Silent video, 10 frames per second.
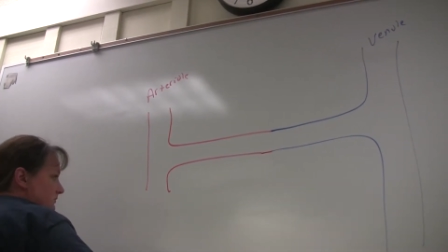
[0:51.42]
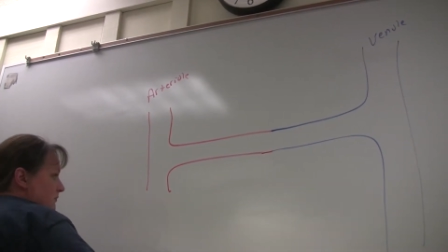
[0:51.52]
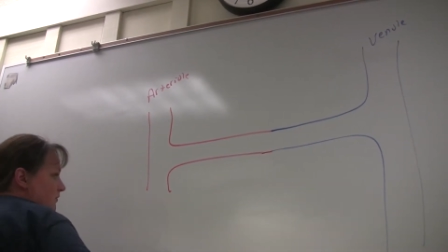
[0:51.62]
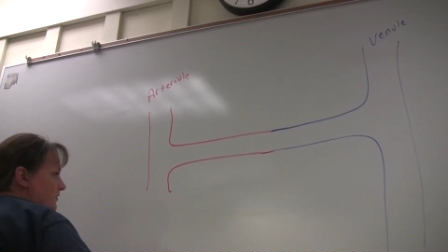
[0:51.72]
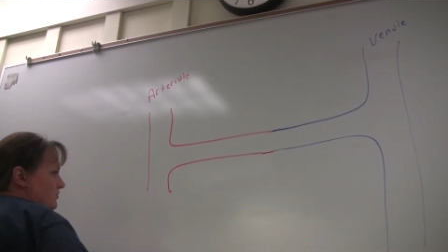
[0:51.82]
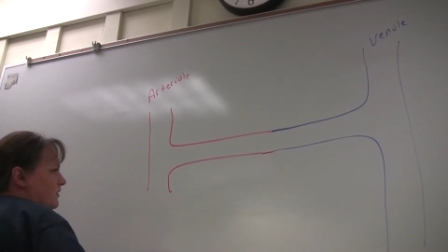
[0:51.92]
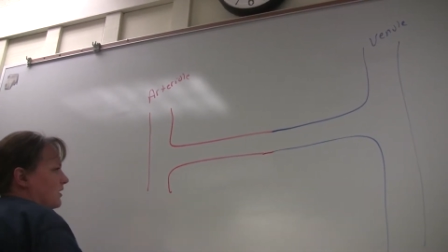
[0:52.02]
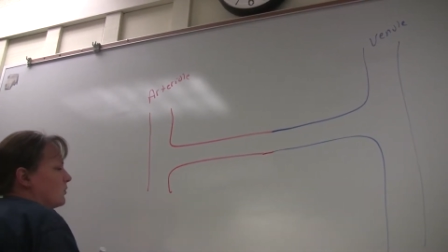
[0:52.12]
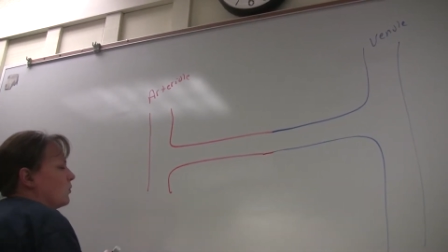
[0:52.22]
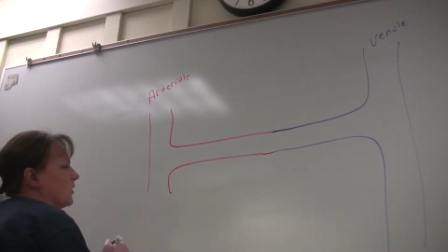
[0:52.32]
I'm only
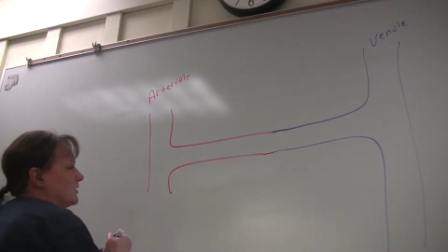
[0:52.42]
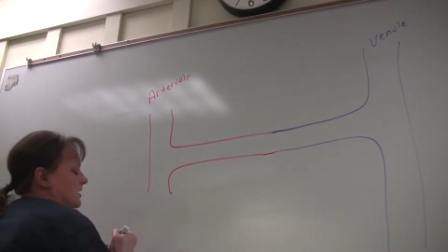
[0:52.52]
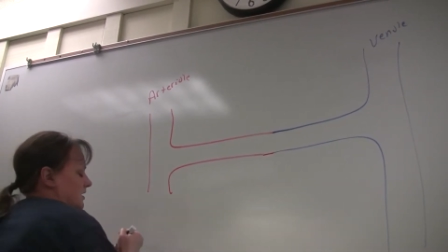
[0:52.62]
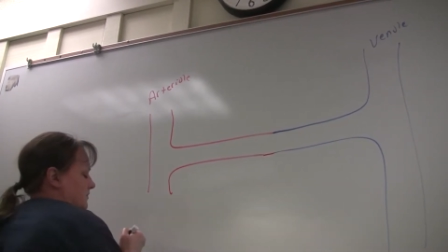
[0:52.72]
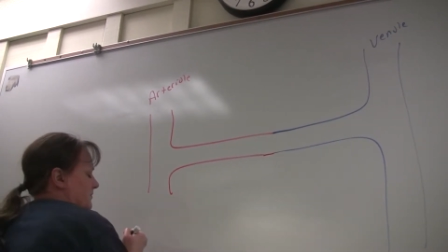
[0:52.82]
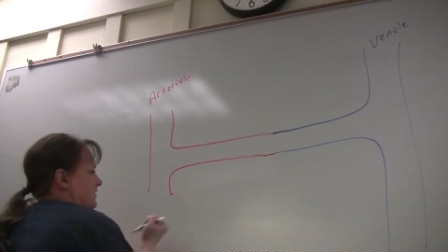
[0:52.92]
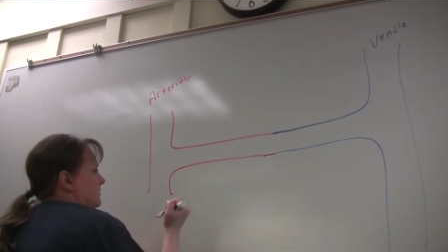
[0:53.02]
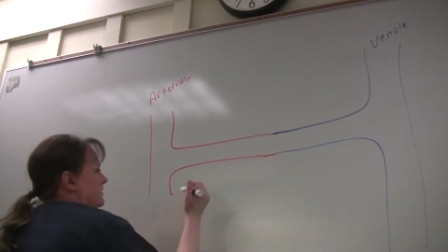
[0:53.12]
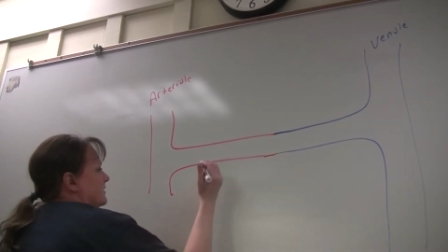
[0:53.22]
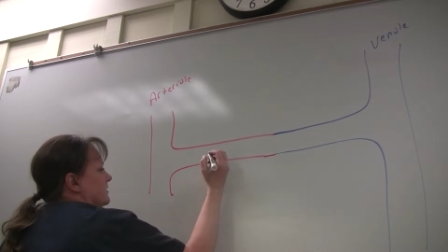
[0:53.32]
drawing one
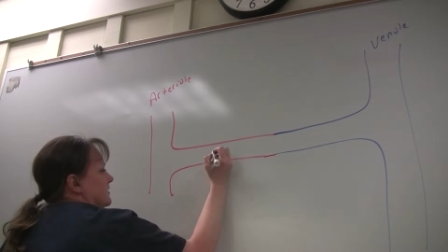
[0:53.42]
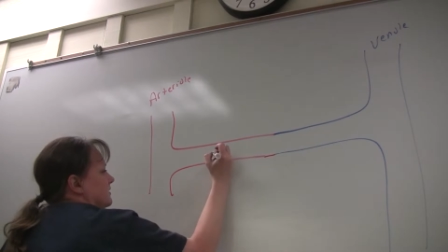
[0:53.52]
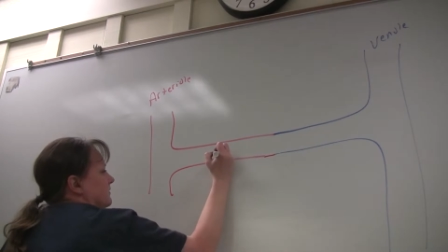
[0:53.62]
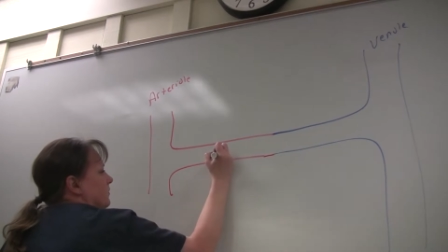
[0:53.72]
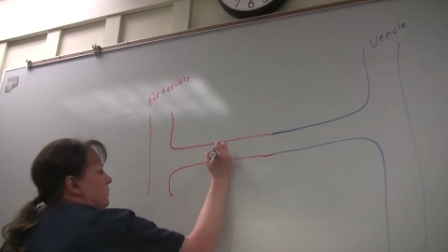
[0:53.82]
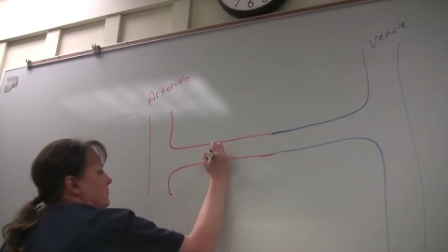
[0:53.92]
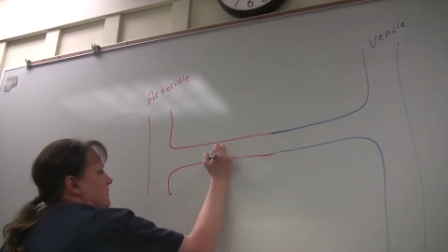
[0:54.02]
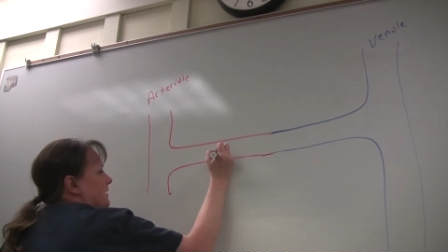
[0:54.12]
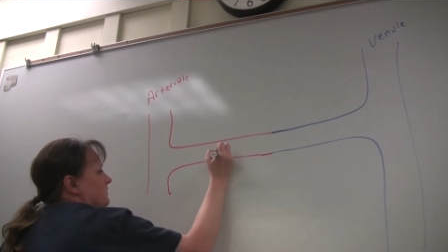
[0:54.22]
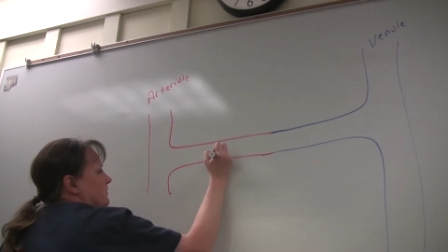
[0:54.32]
capillary instead of a whole
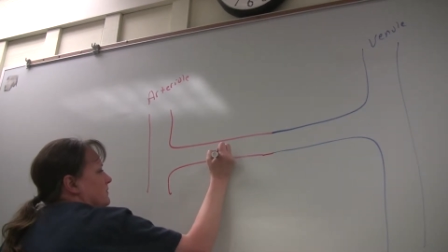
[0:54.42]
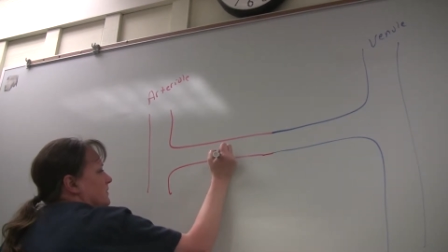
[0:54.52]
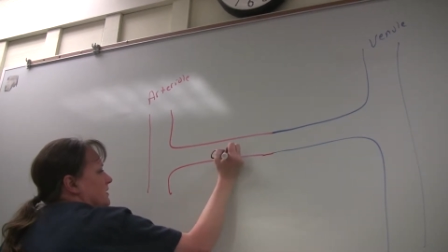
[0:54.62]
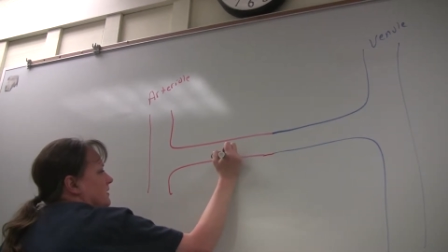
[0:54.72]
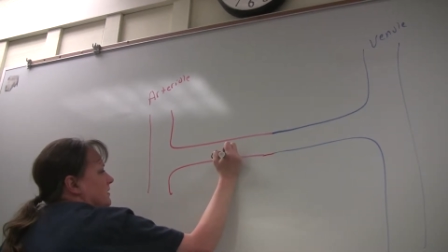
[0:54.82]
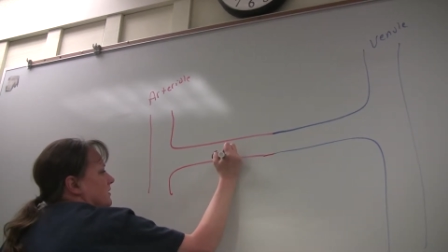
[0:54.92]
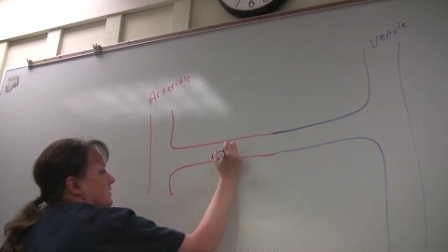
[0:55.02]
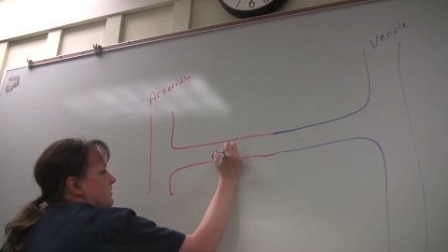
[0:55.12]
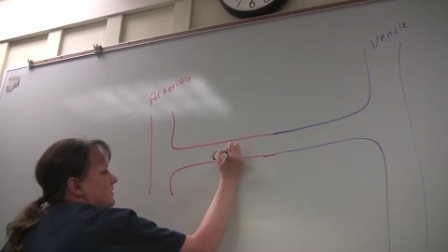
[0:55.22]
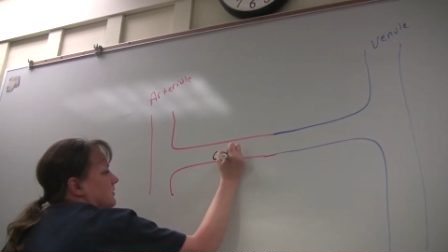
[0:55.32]
bed of them.
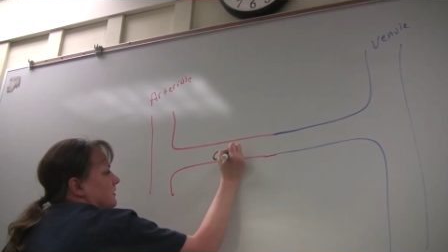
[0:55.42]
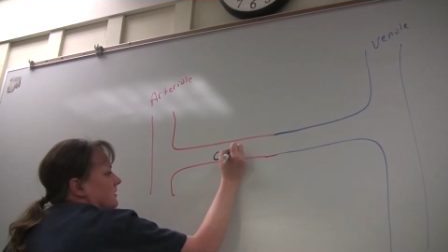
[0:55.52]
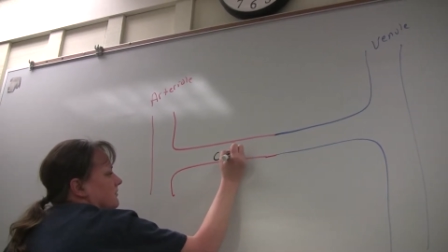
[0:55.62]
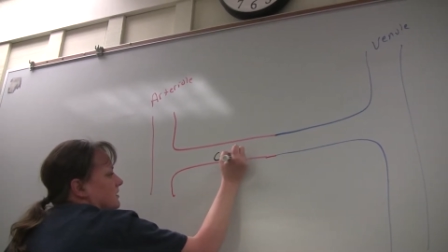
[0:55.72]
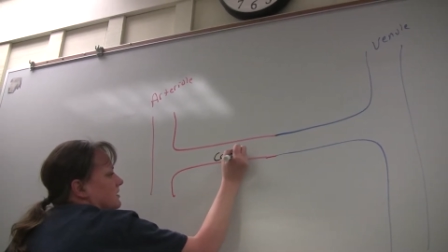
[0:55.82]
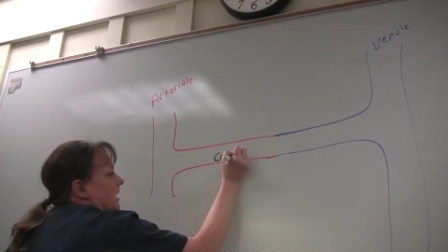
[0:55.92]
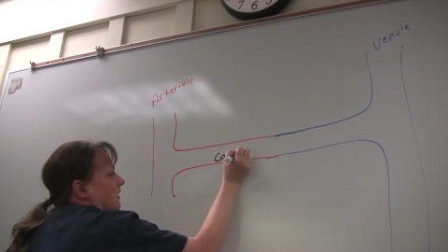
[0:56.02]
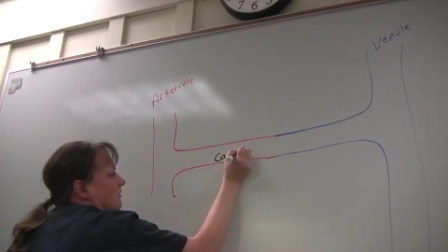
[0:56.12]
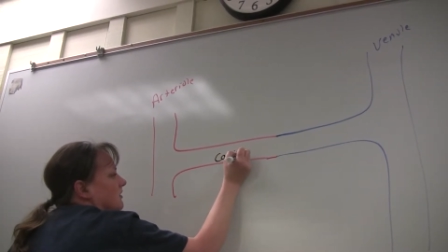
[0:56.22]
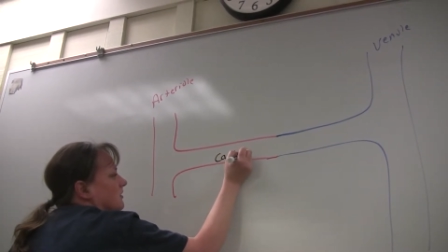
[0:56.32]
I don't have the
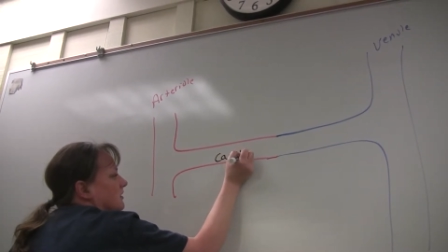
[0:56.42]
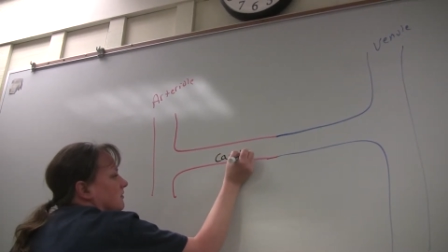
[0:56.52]
talent